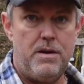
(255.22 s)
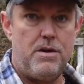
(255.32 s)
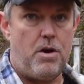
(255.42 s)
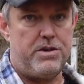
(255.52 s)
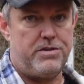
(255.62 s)

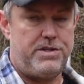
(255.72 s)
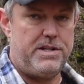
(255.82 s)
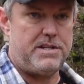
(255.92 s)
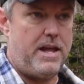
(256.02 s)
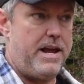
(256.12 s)

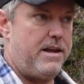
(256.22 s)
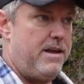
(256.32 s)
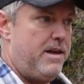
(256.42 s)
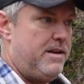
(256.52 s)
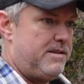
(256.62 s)
cartridges like
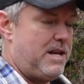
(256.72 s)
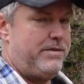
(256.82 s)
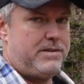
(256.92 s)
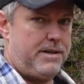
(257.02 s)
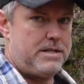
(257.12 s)

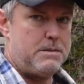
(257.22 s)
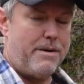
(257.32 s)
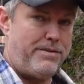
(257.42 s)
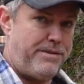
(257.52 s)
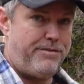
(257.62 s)
7.62 by
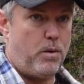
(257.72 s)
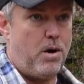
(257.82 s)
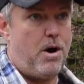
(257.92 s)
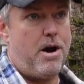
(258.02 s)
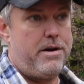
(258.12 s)

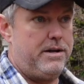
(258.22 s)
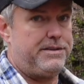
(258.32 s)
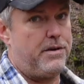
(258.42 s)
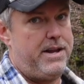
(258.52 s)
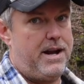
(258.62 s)
54R and
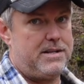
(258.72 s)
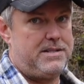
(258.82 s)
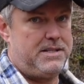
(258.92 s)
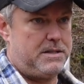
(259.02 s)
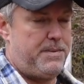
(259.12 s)

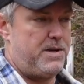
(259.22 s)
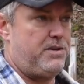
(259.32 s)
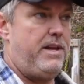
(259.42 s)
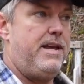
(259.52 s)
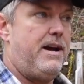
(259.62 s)
30-06
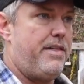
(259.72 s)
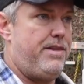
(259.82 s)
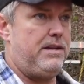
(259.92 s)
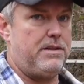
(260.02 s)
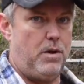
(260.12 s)
especially, I
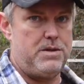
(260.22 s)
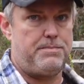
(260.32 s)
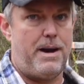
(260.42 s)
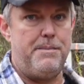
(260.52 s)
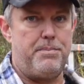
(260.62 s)
think those
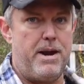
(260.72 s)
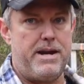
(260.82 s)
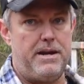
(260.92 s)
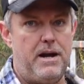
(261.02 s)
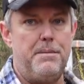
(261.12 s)
might break
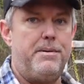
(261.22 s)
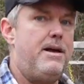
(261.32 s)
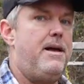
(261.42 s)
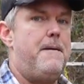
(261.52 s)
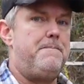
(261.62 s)
it up.
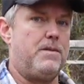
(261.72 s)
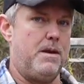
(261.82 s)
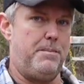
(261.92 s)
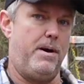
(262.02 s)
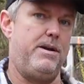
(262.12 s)

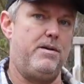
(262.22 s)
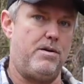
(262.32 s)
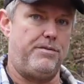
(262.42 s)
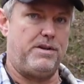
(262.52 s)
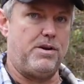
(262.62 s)
But
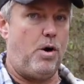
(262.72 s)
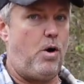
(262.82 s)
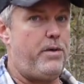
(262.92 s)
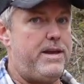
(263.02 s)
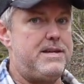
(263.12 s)
the
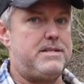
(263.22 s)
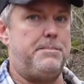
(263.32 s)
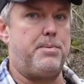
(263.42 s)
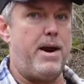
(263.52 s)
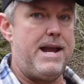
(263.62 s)
goal is to
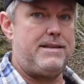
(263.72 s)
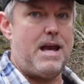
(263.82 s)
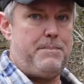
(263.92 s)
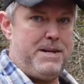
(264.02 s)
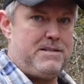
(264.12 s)
break
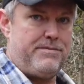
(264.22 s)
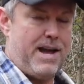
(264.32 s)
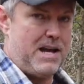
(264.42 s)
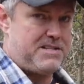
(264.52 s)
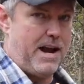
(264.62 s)
that piece of
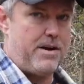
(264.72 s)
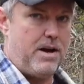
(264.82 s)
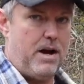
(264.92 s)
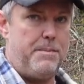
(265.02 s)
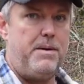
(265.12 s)
cast iron
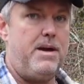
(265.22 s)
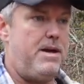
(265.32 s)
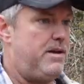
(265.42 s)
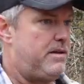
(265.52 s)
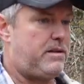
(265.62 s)
hub,
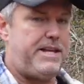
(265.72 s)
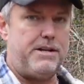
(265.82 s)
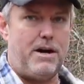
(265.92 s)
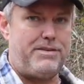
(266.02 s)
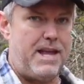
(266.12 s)
clean
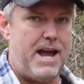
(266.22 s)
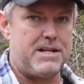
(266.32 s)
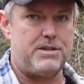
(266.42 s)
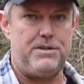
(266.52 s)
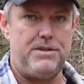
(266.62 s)
off the
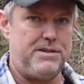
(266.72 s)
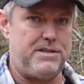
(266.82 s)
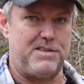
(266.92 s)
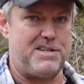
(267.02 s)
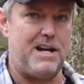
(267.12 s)
axle
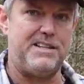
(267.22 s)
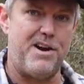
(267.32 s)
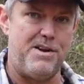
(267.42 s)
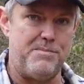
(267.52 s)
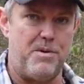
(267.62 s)
until it's not
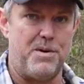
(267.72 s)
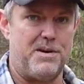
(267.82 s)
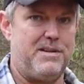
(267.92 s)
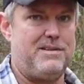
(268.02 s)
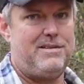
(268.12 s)
there anymore.
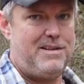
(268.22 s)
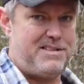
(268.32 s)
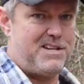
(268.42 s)
Let's get